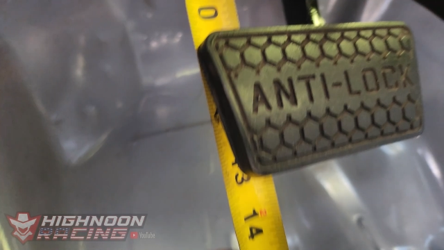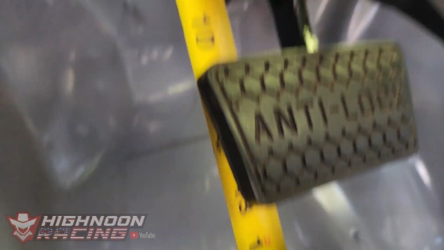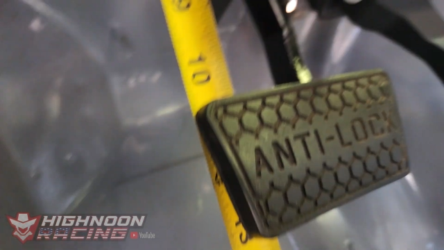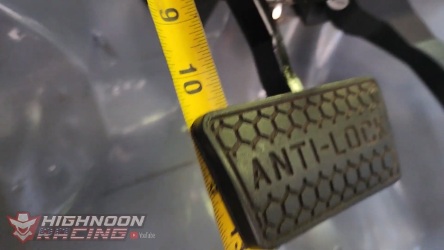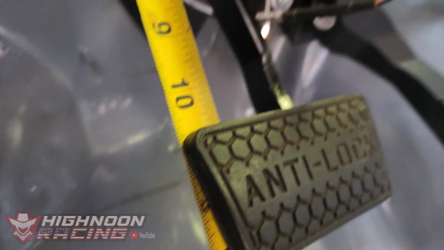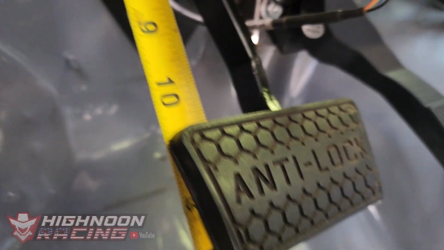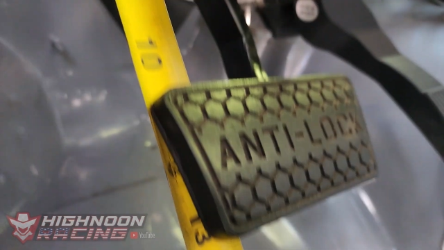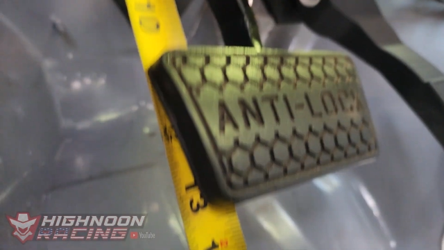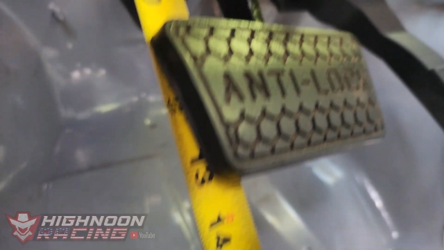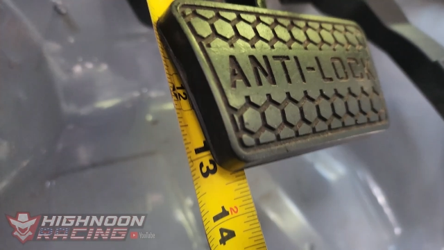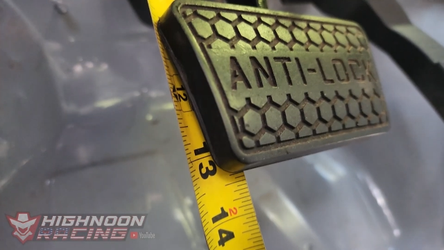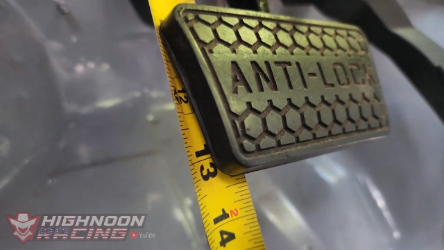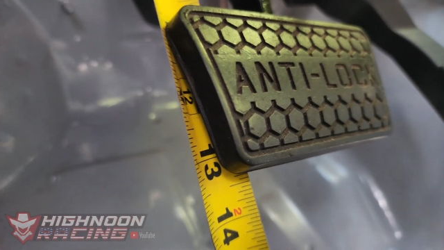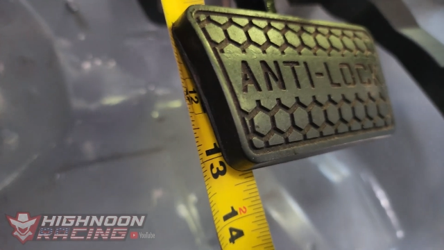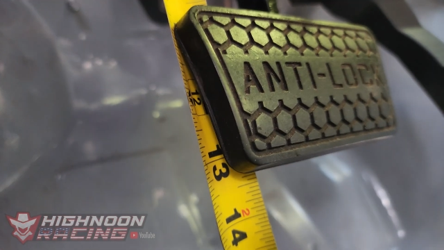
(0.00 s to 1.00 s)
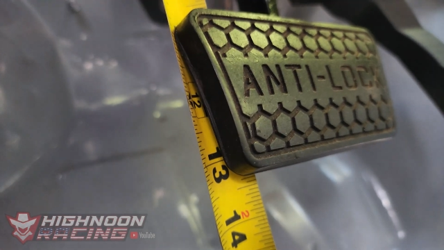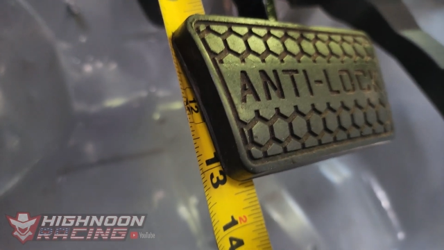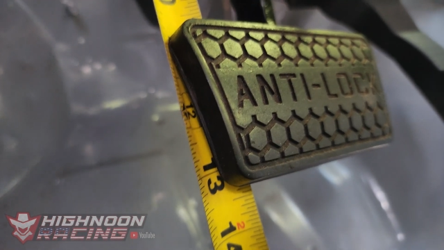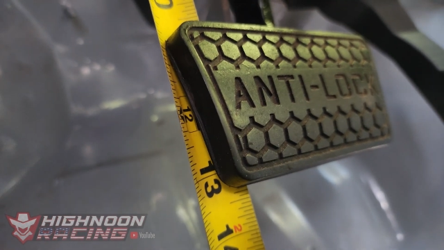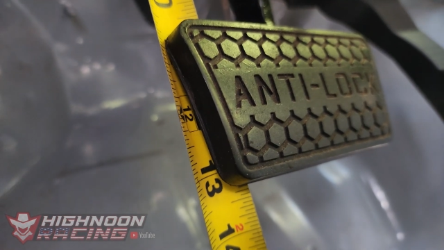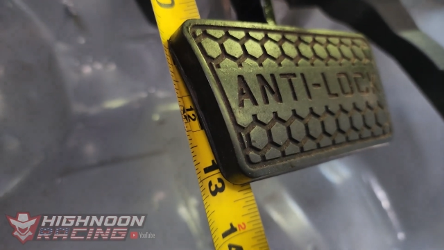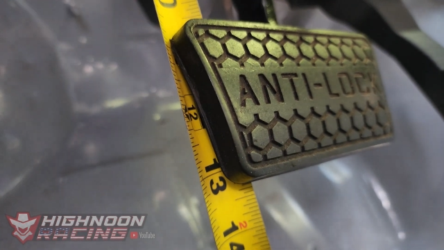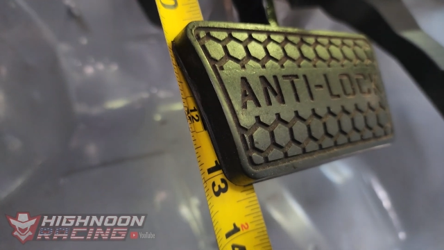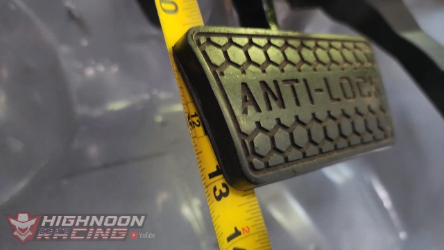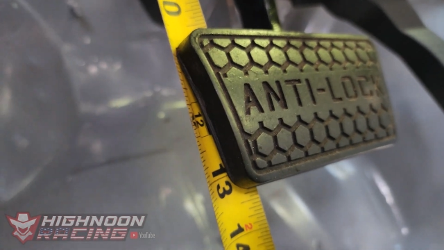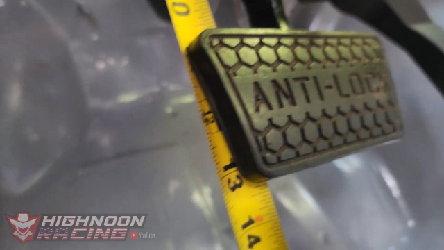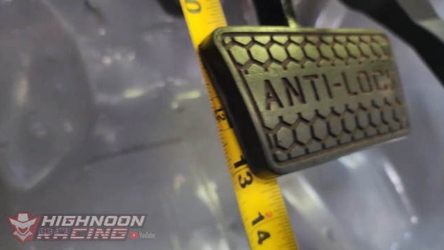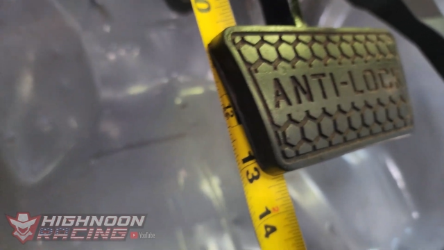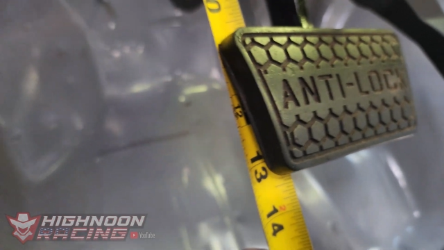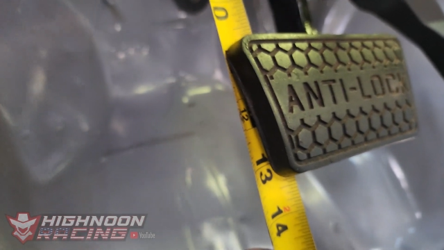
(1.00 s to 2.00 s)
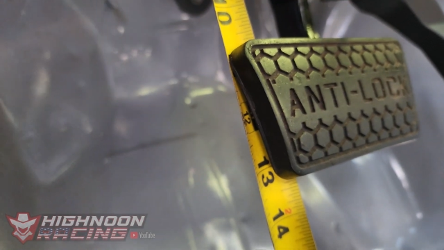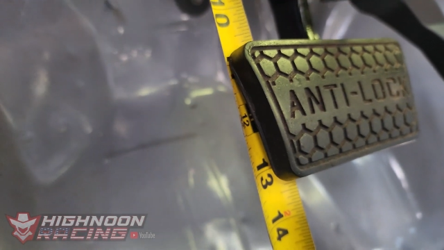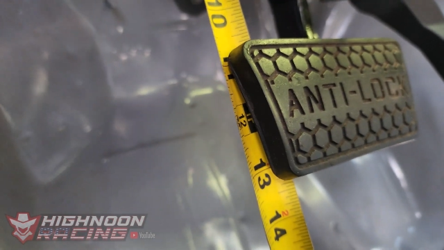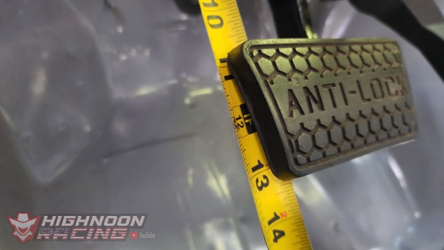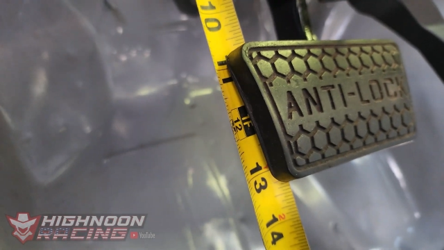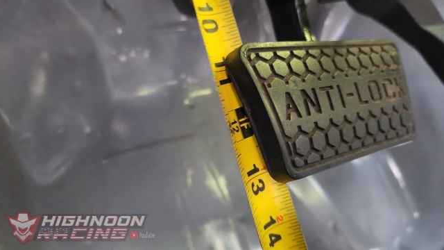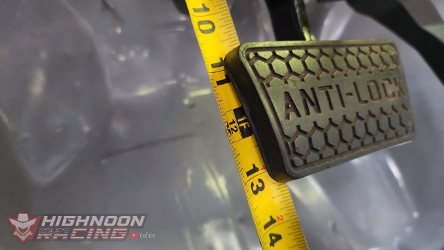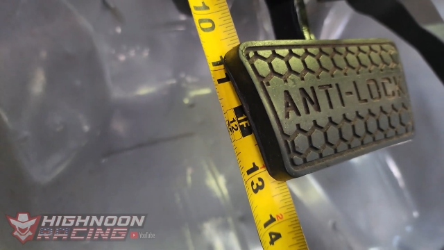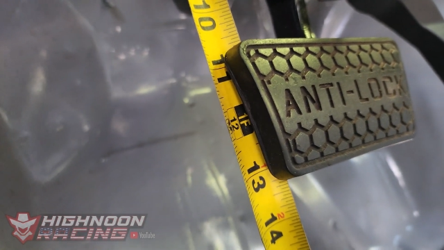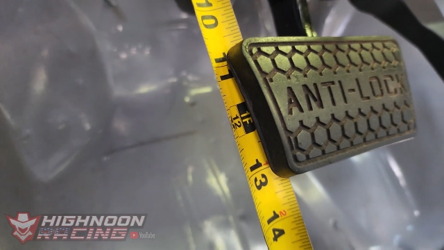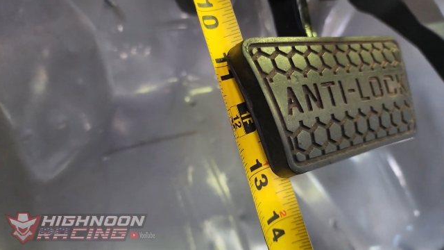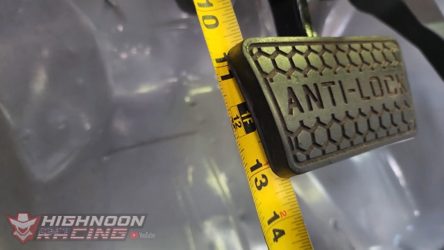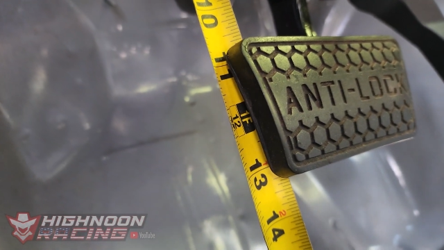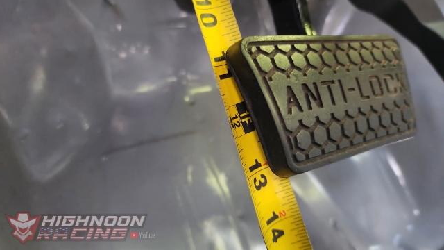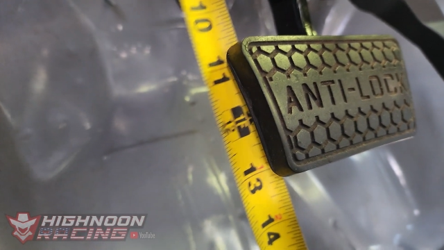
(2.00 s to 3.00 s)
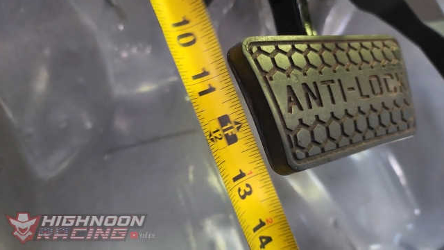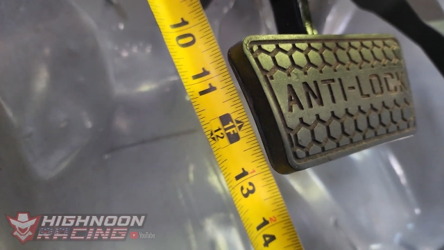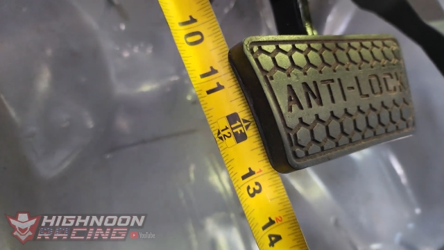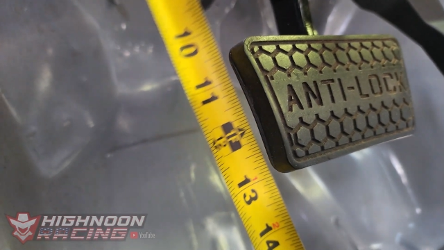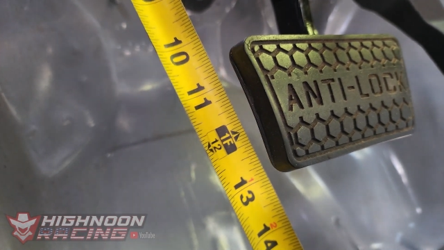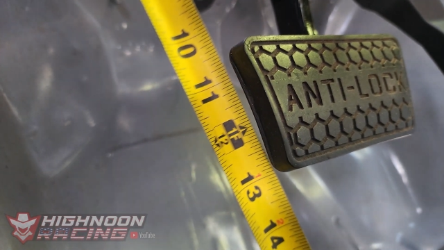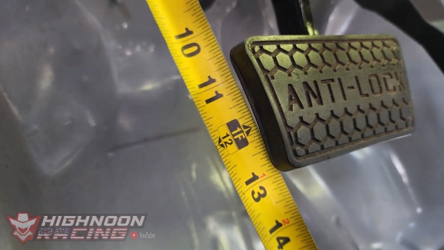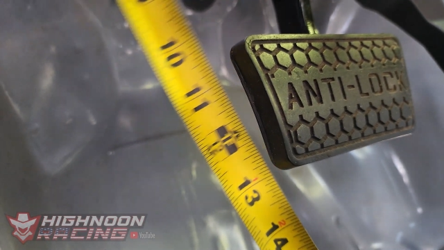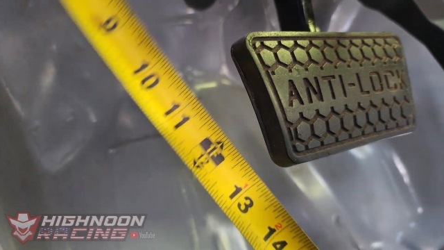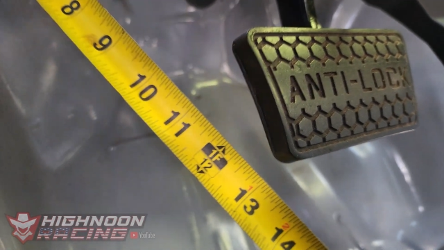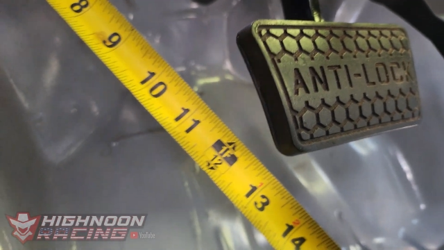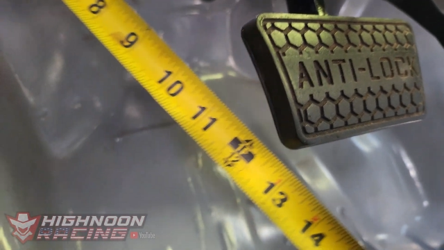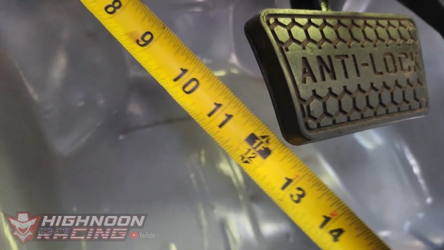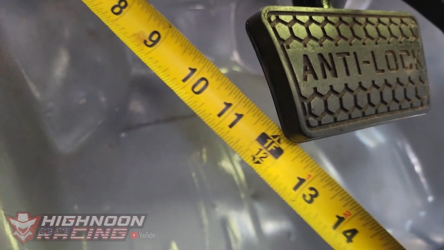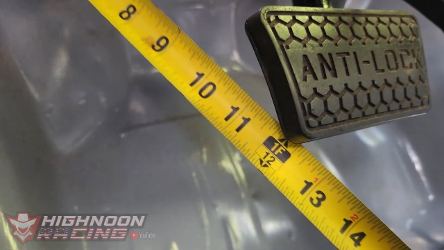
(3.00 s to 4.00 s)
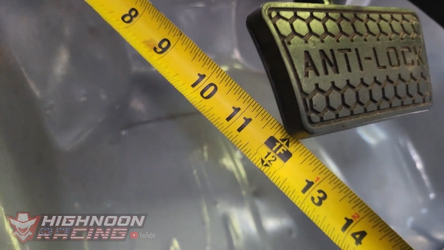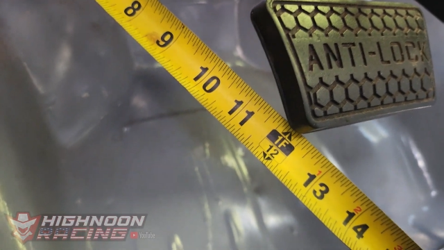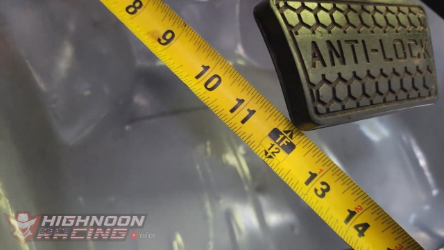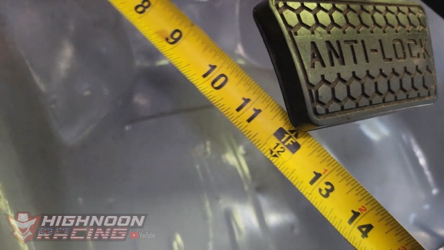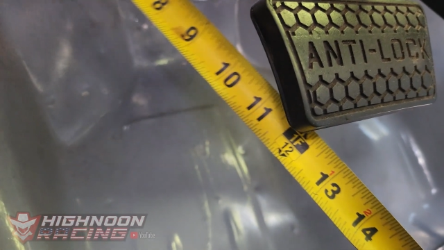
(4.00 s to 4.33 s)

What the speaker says: (no speaker visible)